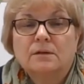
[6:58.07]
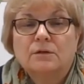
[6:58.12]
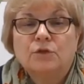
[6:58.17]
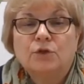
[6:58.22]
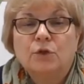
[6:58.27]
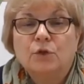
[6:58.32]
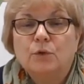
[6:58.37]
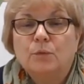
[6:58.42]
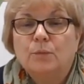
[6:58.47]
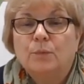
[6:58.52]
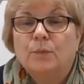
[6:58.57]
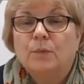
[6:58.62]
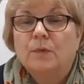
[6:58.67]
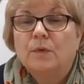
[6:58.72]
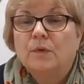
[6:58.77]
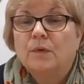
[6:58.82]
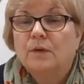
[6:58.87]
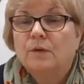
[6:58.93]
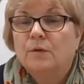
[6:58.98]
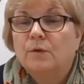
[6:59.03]
tube
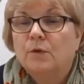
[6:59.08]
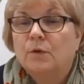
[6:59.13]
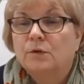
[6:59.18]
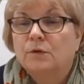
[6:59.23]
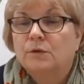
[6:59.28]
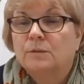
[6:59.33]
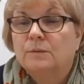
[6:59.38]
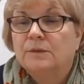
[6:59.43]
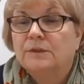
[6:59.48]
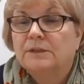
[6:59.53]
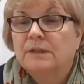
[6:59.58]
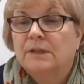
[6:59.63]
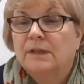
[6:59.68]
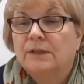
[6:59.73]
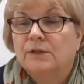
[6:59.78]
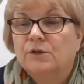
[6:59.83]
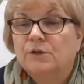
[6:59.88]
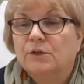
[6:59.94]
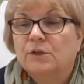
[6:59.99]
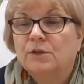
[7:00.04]
that you've got on the
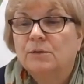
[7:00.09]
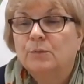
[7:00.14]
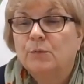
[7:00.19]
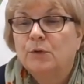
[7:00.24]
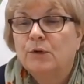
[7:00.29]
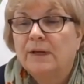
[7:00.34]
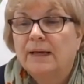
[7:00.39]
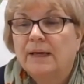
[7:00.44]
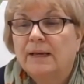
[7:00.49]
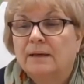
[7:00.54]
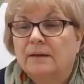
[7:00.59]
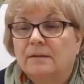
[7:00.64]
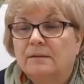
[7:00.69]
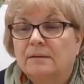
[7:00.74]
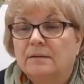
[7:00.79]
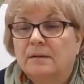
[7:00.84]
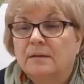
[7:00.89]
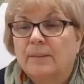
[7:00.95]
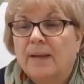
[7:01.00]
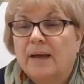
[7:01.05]
side, you just pull it out
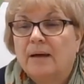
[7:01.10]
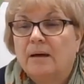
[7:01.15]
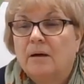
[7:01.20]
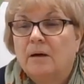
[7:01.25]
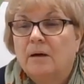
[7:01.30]
about